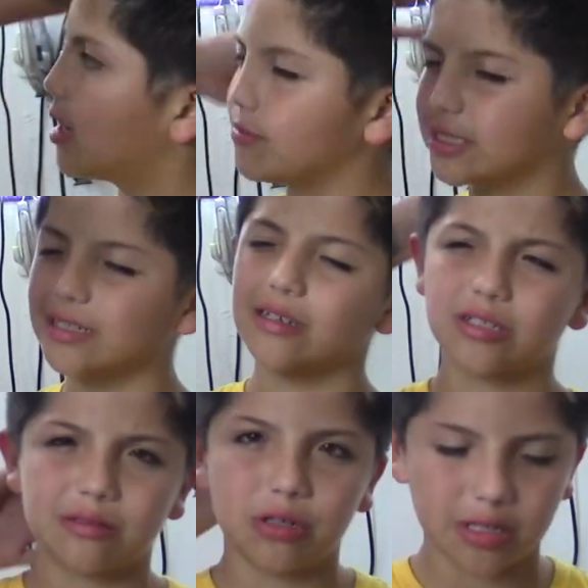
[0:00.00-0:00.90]
be
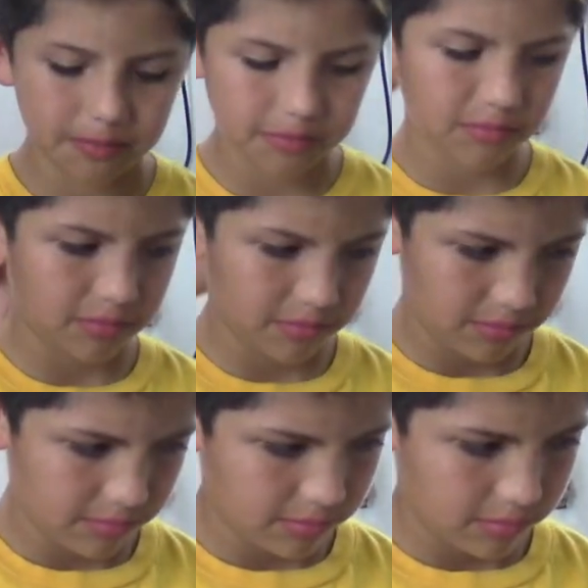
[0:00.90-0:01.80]
completely blonde,
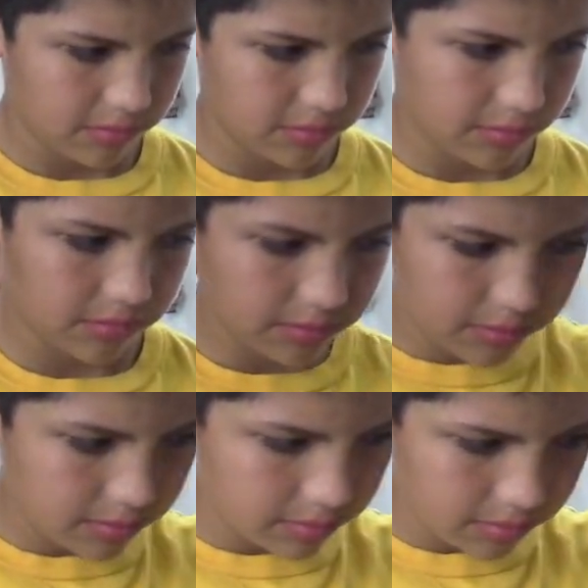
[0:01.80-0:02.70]
so
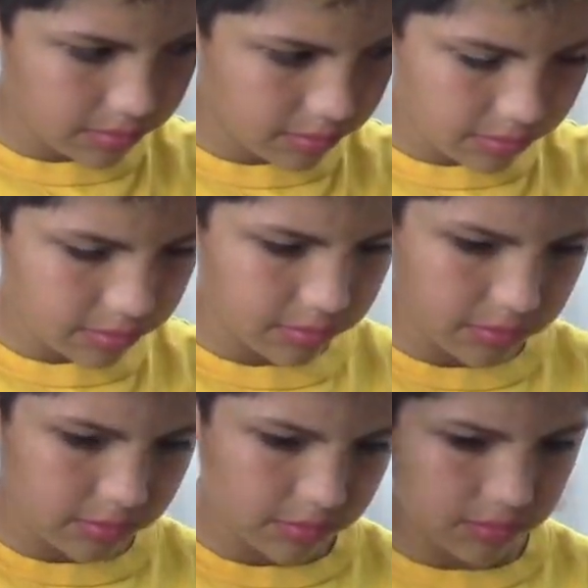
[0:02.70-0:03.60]
like I said, we only
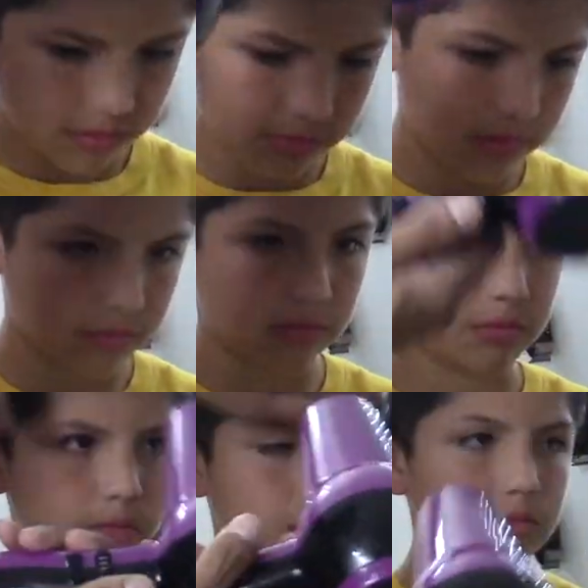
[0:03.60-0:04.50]
left it about 40
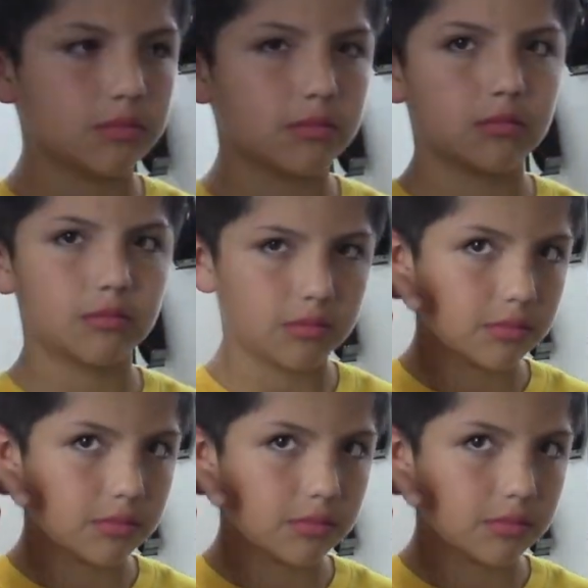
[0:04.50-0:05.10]
minutes.